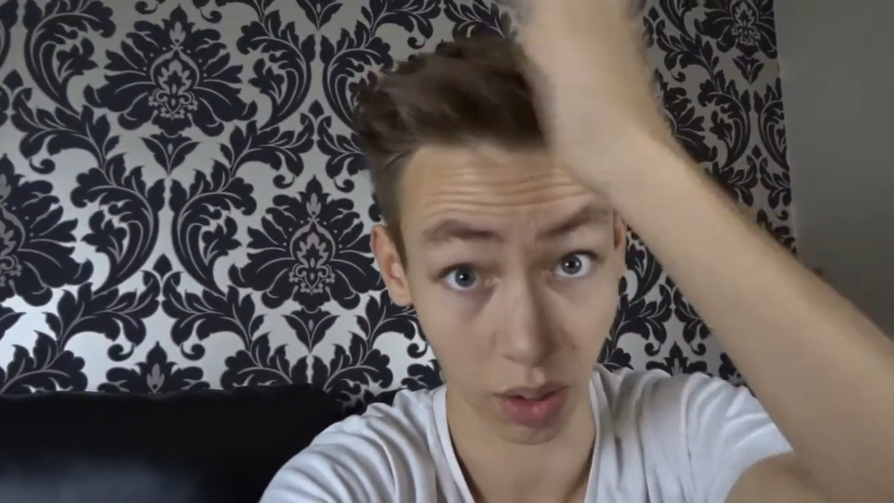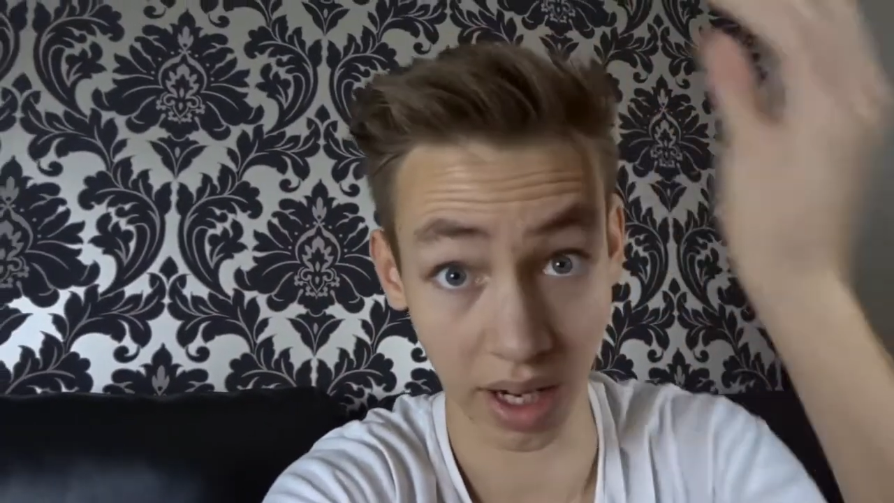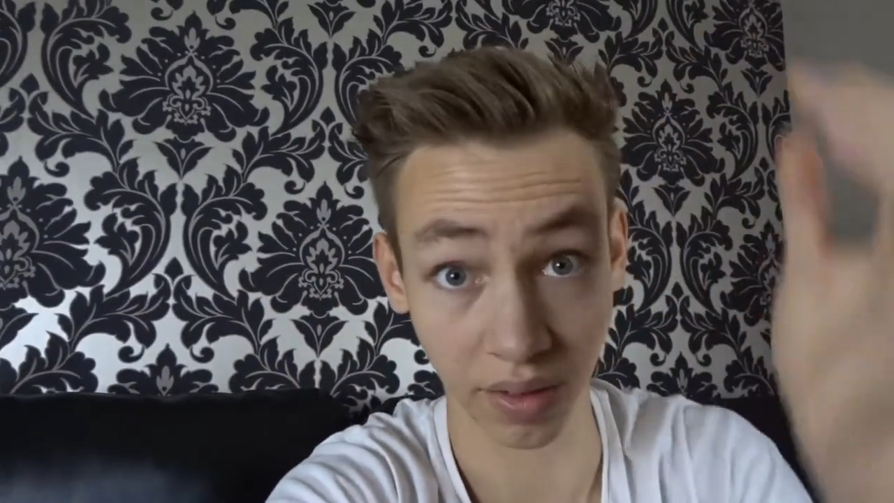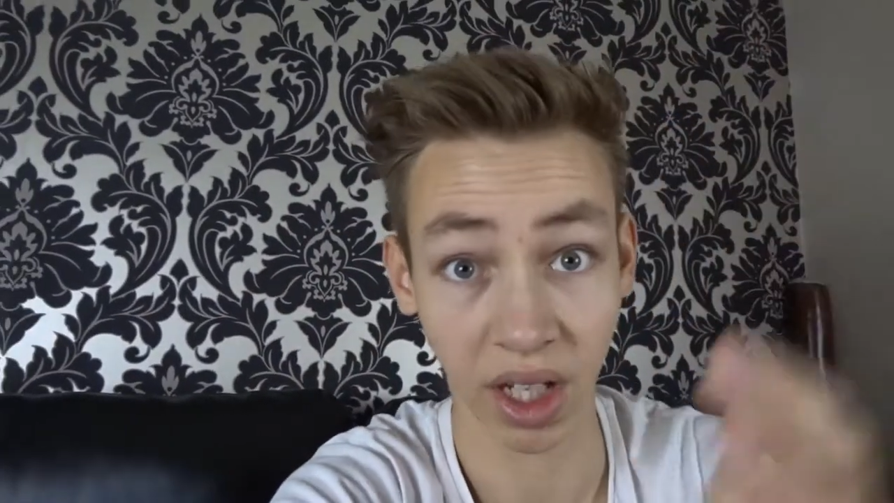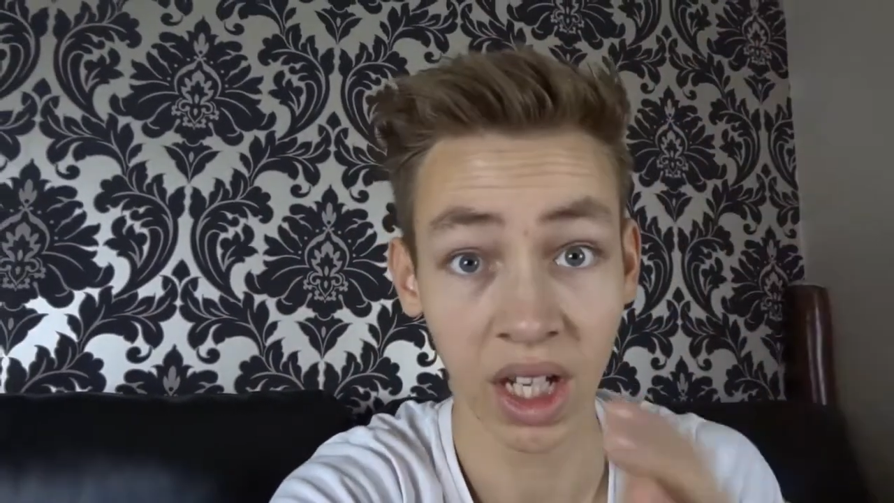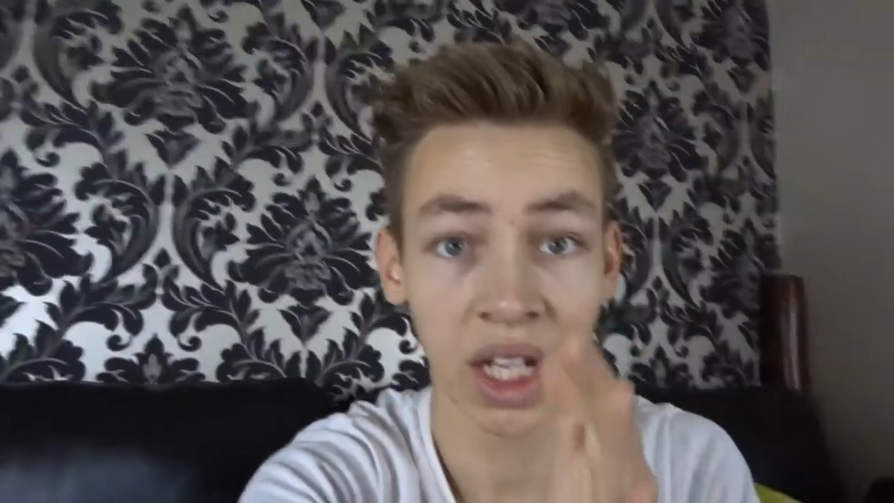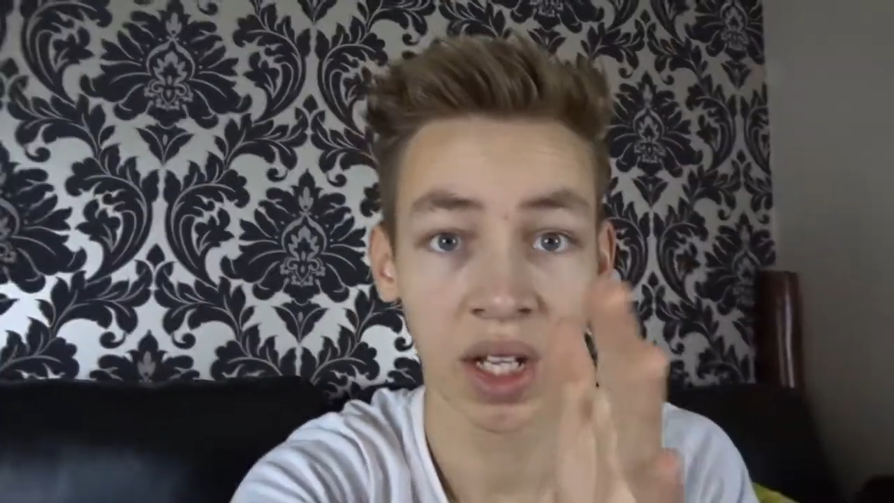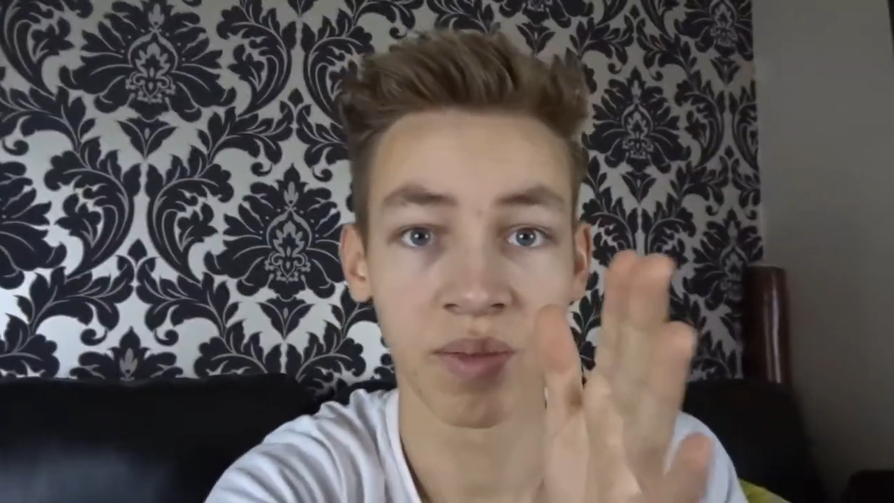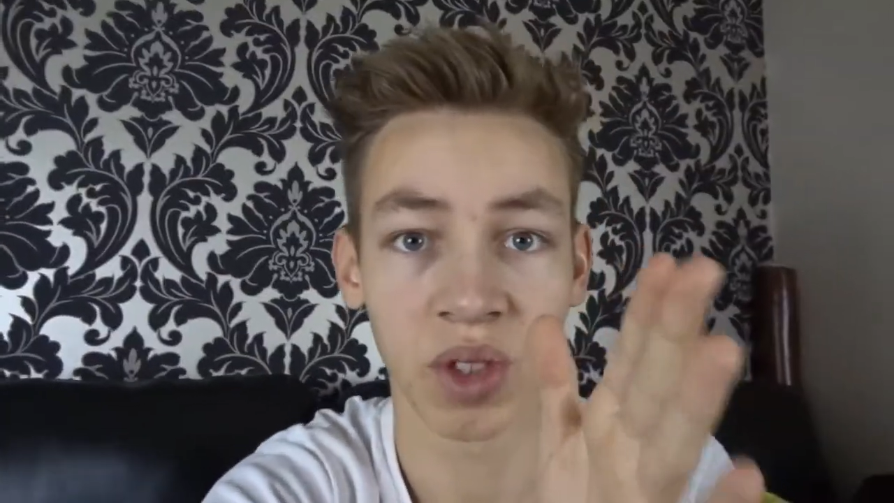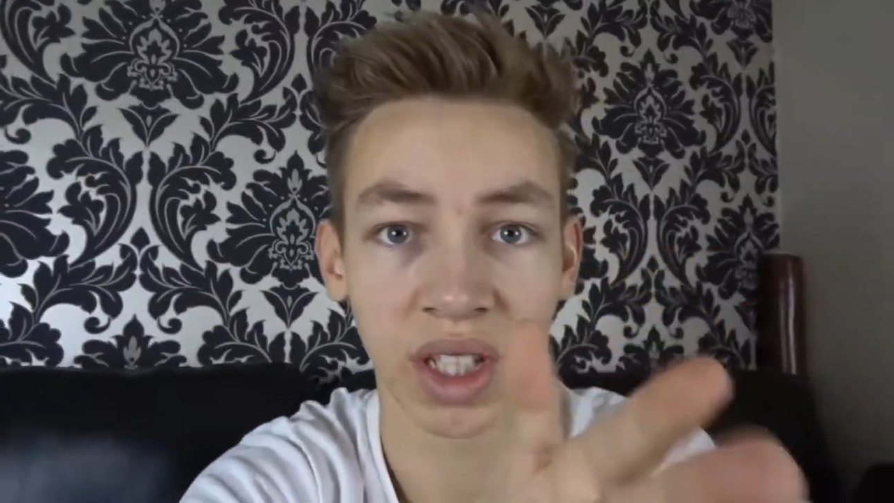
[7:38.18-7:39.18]
or whatever.
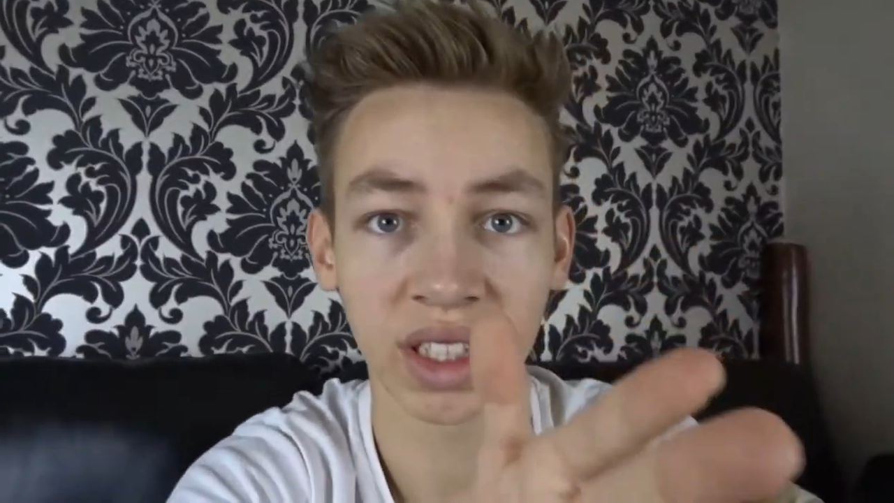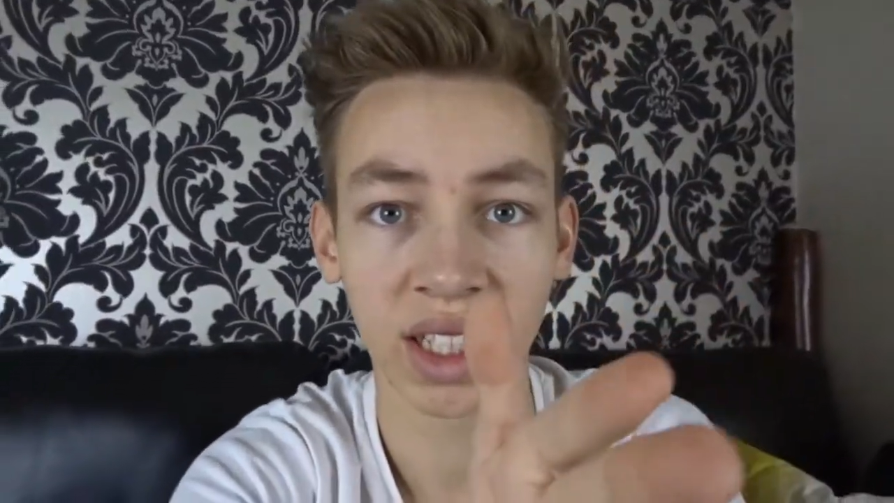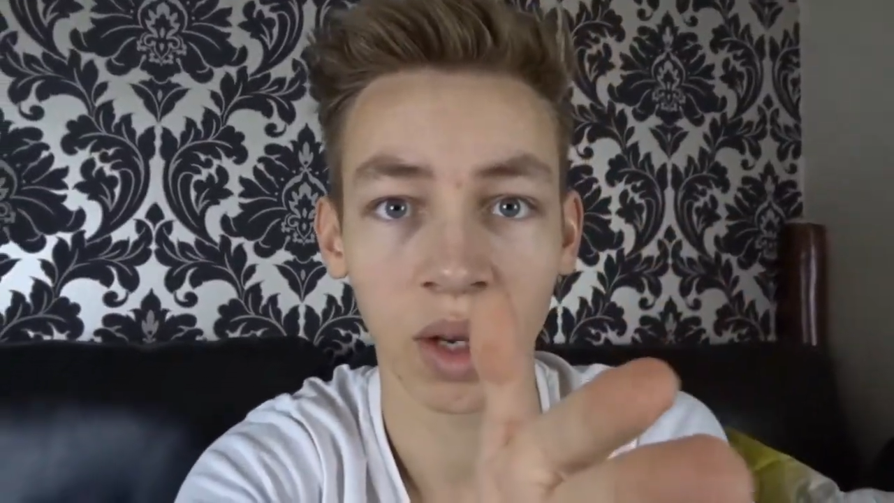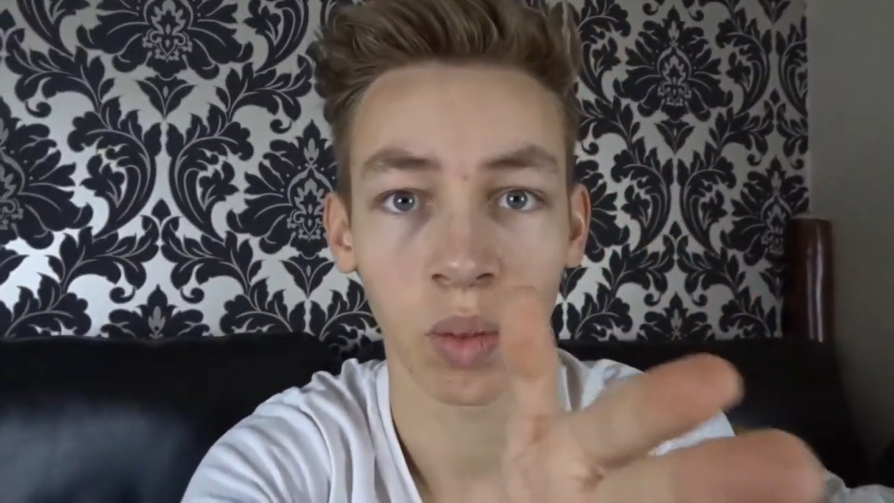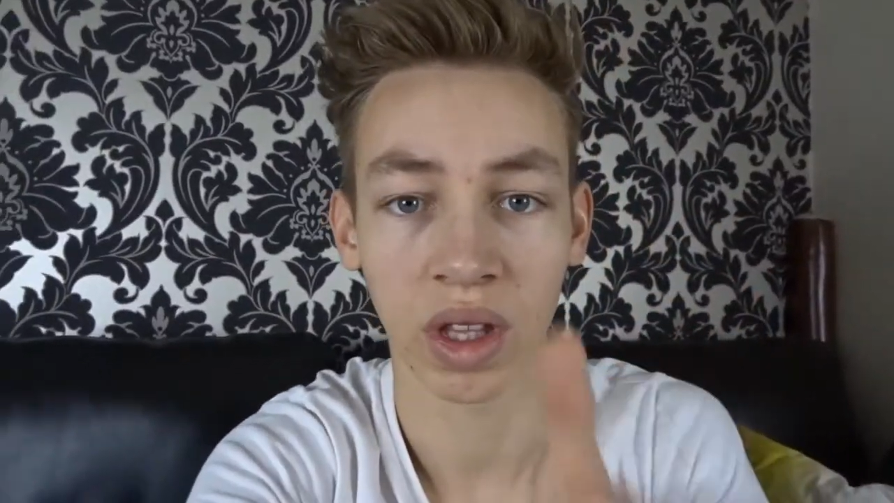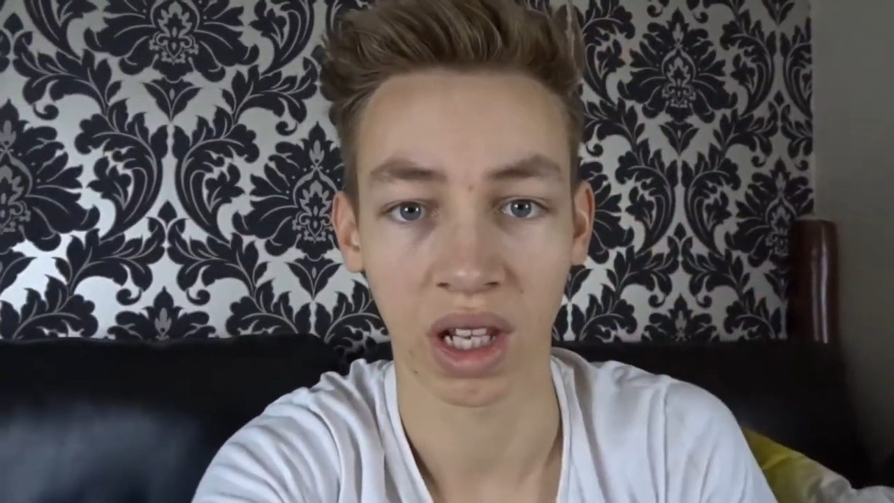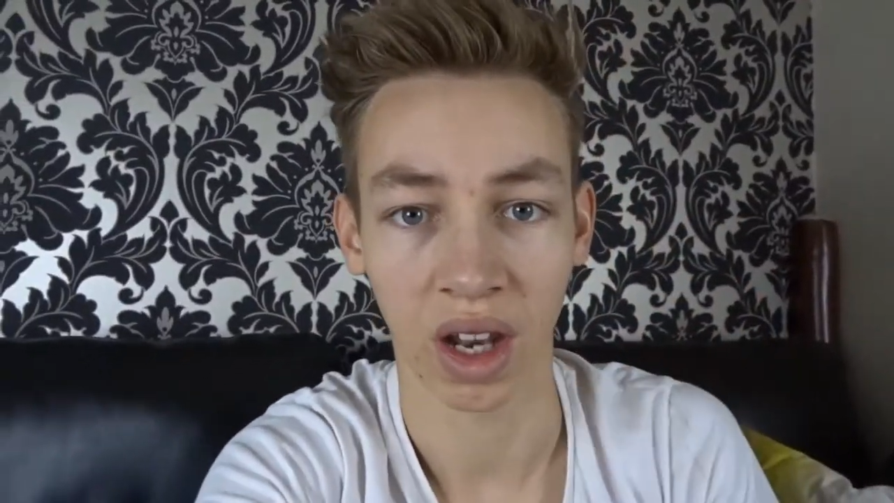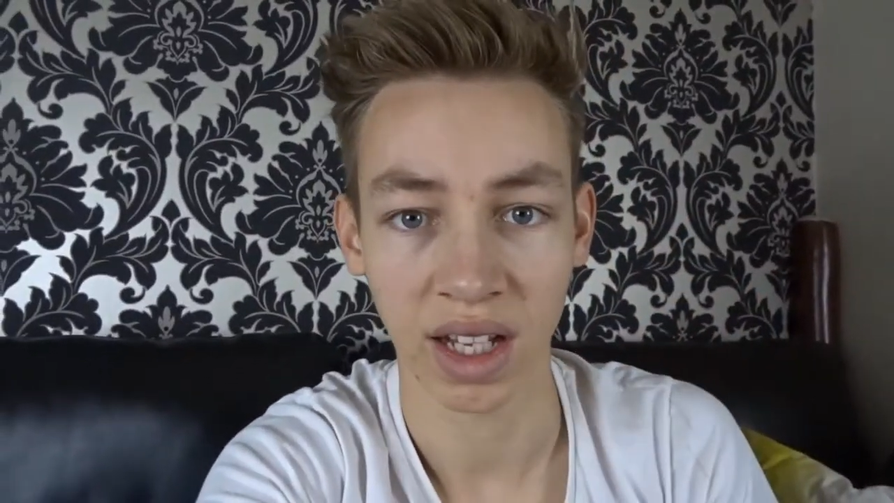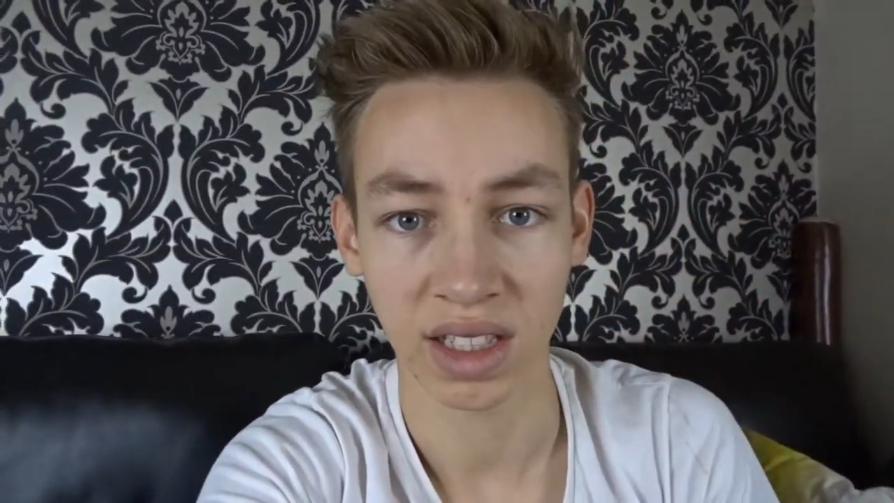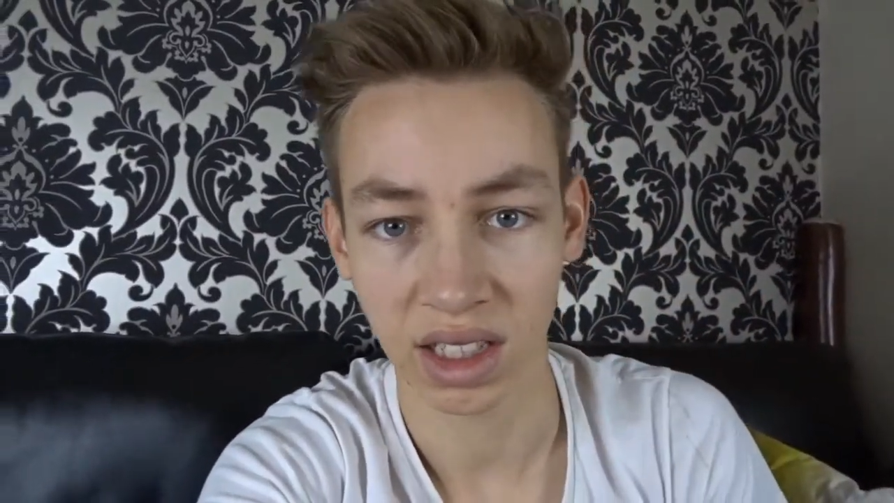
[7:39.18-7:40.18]
So this is it with the
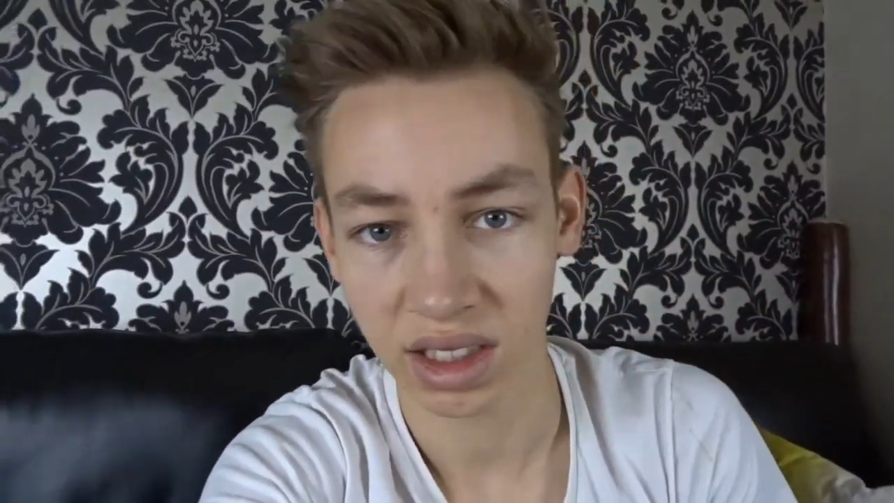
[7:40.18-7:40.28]
lighting and